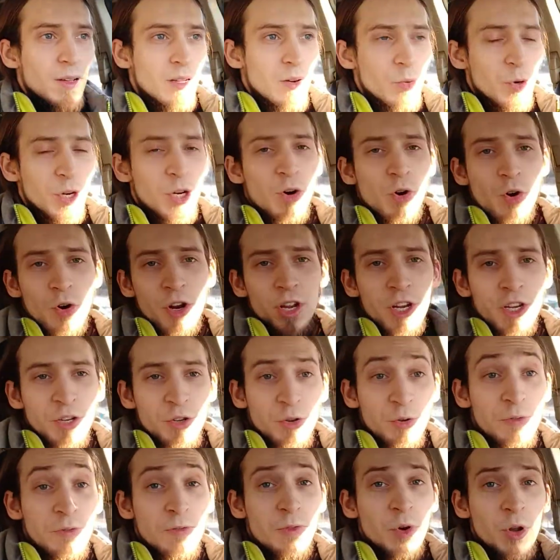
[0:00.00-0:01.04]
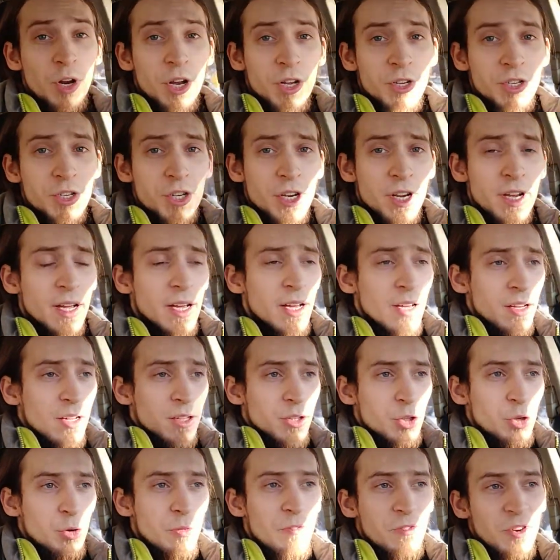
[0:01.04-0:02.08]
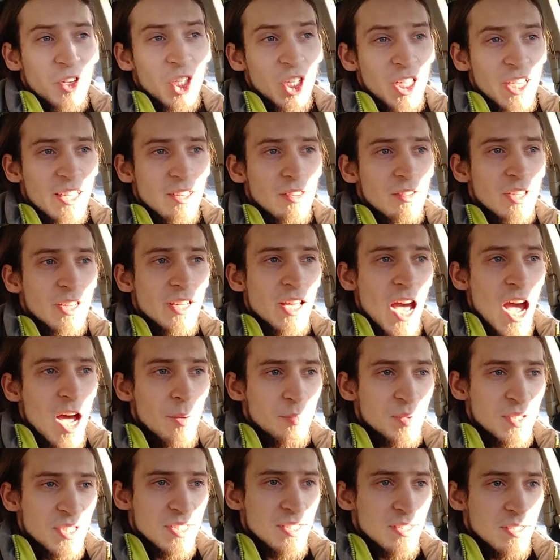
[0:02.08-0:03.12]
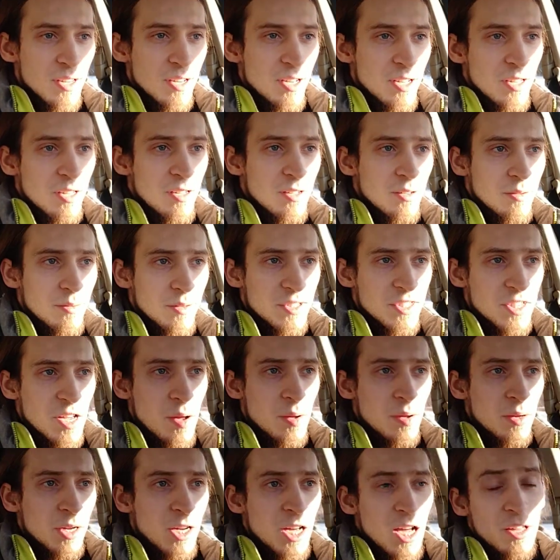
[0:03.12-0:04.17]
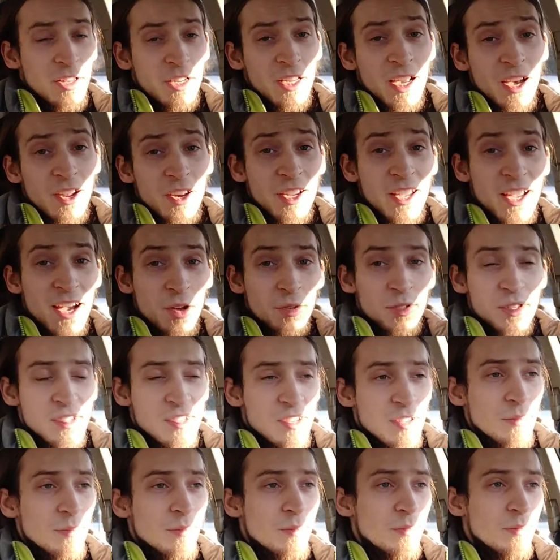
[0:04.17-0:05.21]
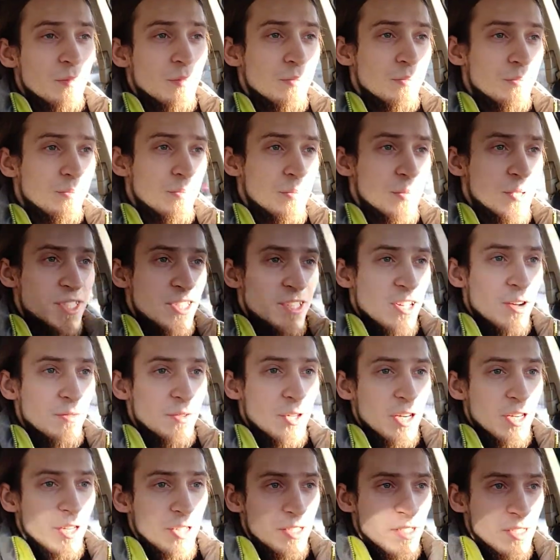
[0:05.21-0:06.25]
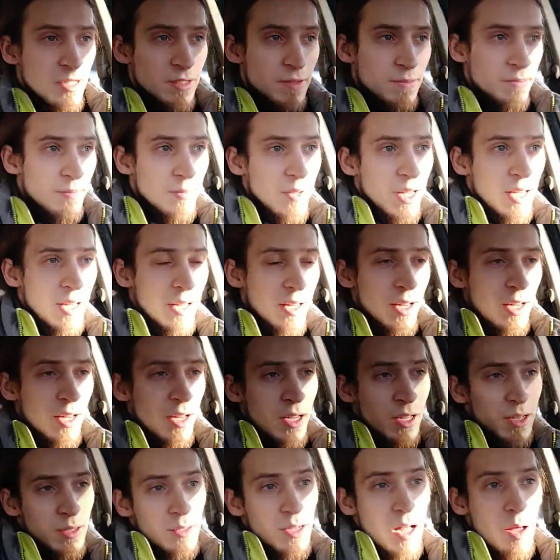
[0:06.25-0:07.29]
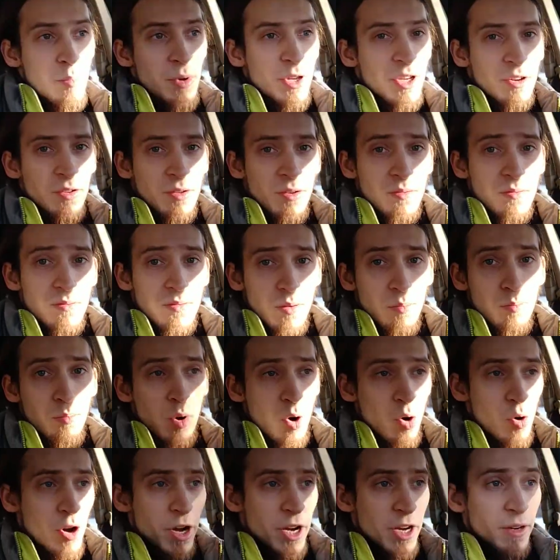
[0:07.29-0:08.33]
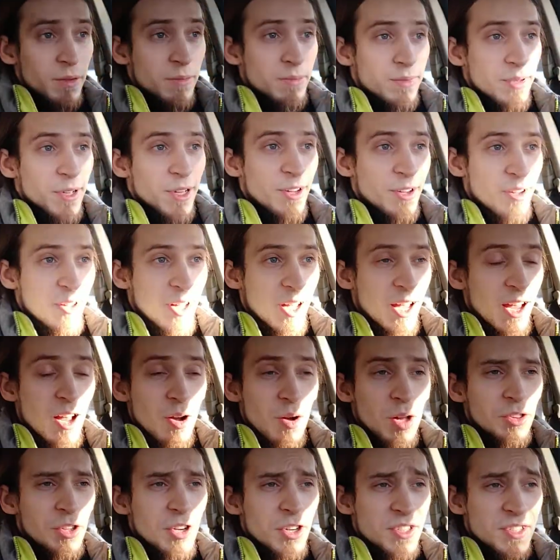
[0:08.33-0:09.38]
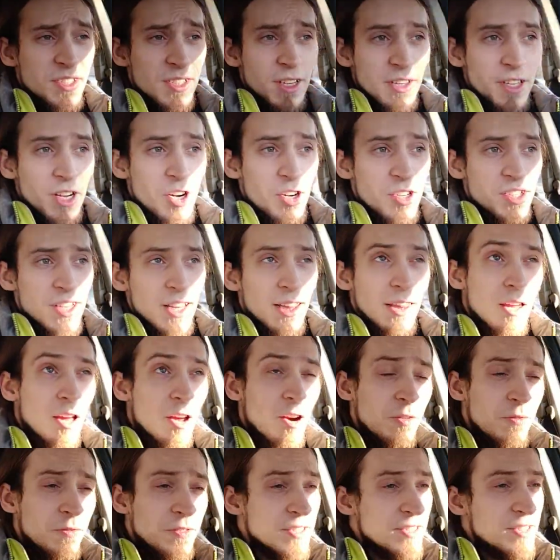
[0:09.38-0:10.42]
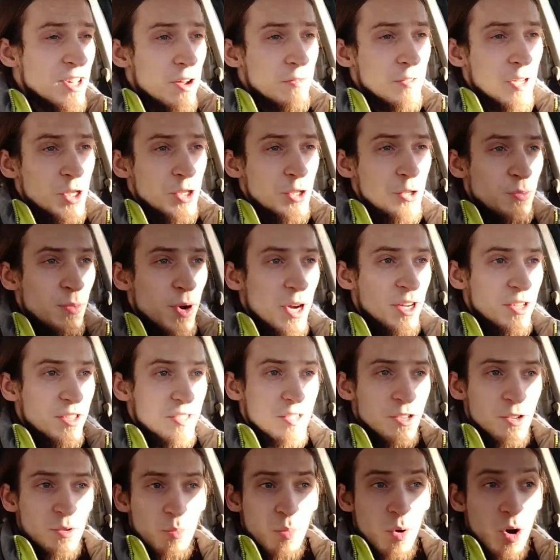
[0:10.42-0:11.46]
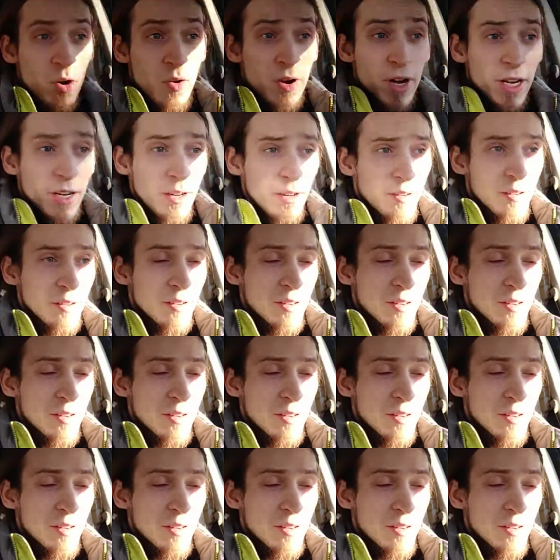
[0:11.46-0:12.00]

Recording new footage to fill in the gaps, cutting out some stuff that is a bit of a boring. Well, there's a lot of stuff that you might consider boring.